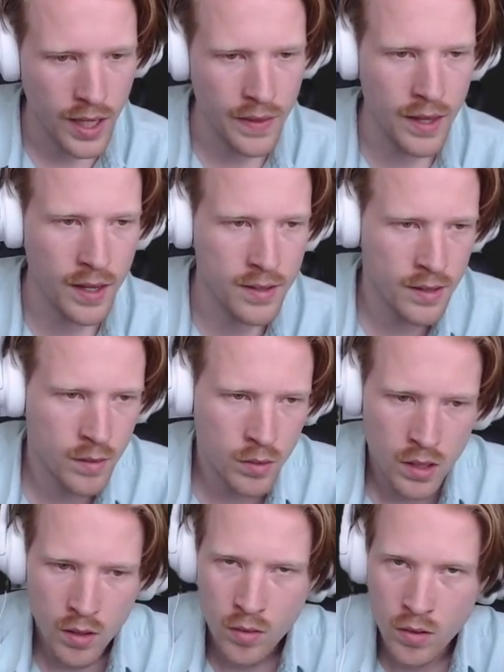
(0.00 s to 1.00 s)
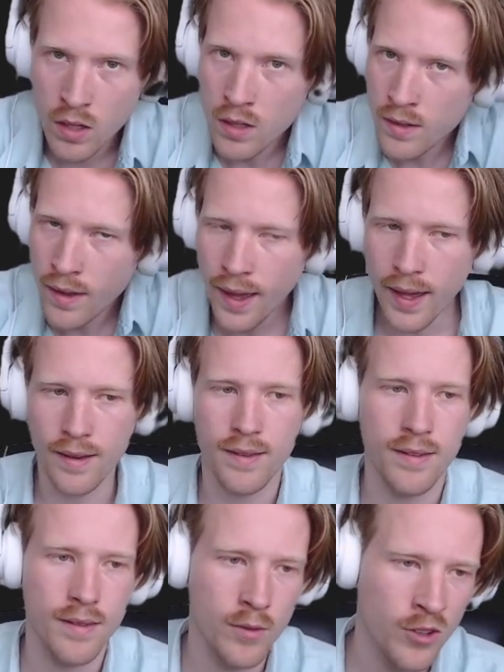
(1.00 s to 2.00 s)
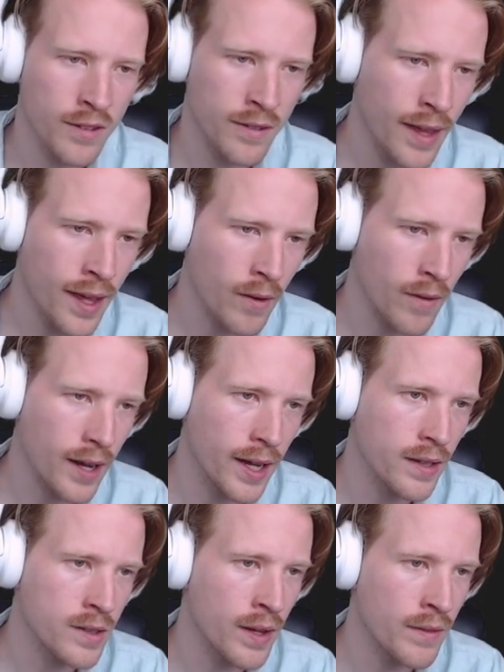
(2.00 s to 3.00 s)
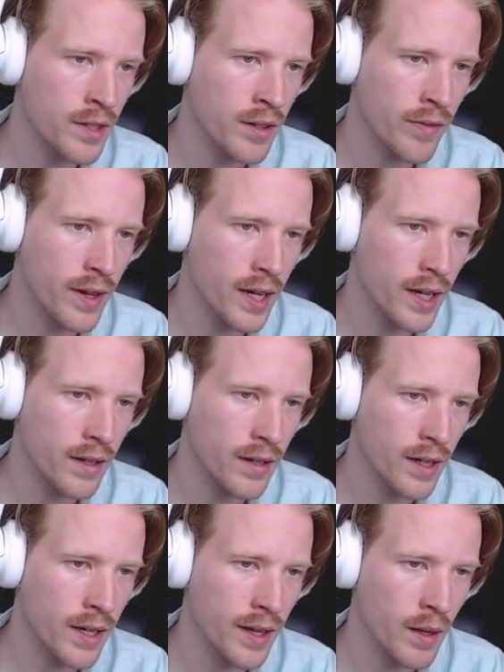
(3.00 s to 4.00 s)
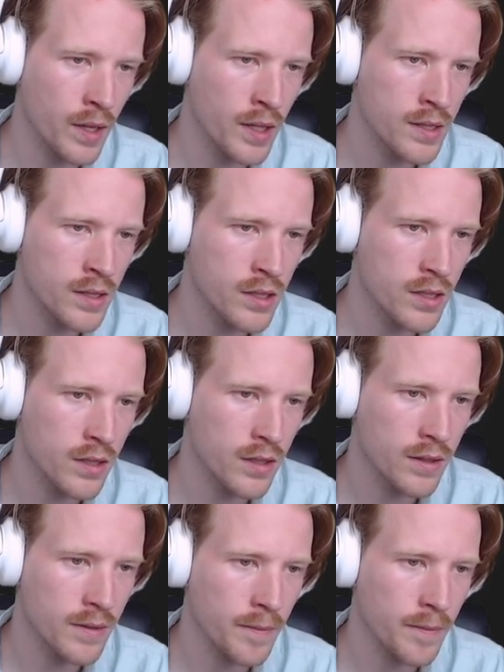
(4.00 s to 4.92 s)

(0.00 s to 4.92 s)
And then it's going to be like, what is that? What is that, Ryan? So we have to define that message.